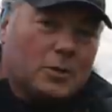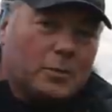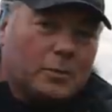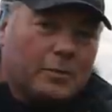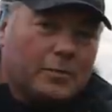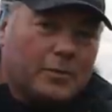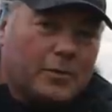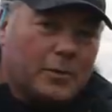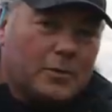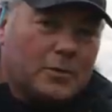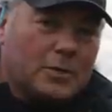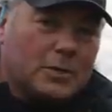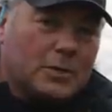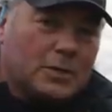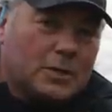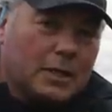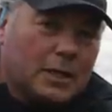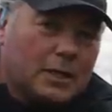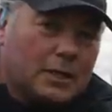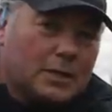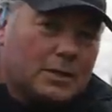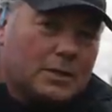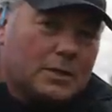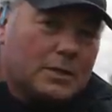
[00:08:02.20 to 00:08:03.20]
up on
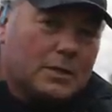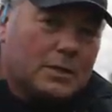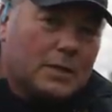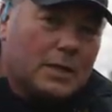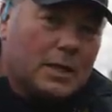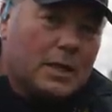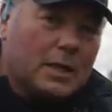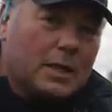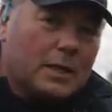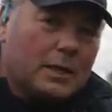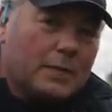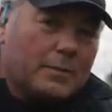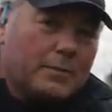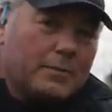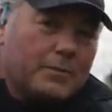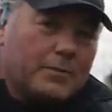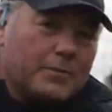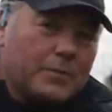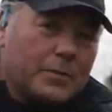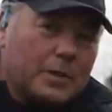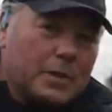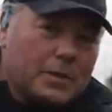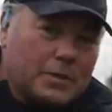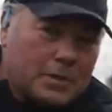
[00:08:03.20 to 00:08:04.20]
46
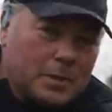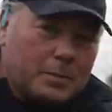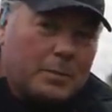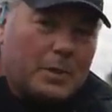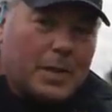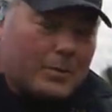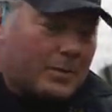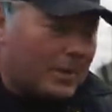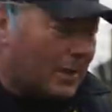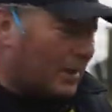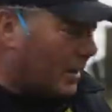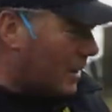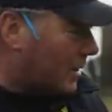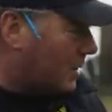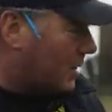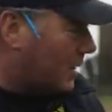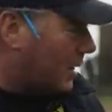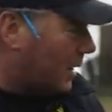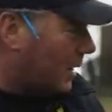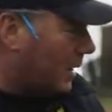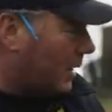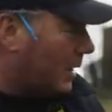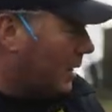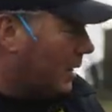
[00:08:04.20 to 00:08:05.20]
um, zip hybrid
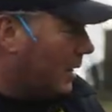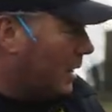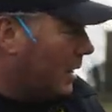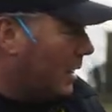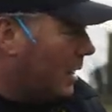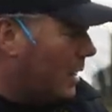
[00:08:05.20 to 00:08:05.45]
elastic.